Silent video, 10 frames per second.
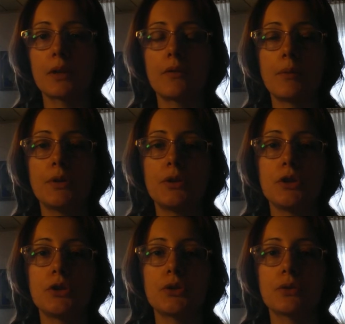
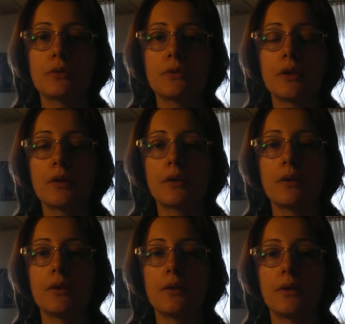Repetition,
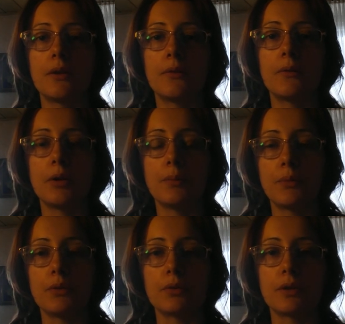it's very
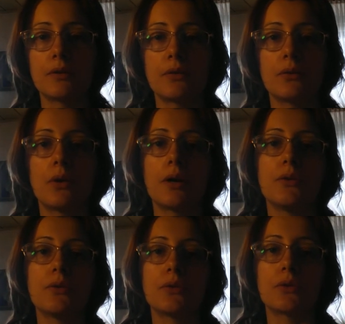important, so I
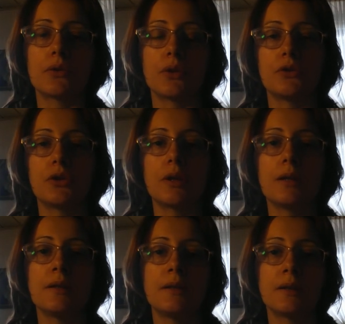use
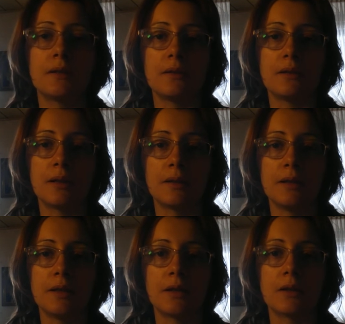generally the
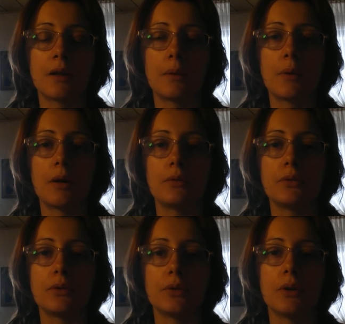technique about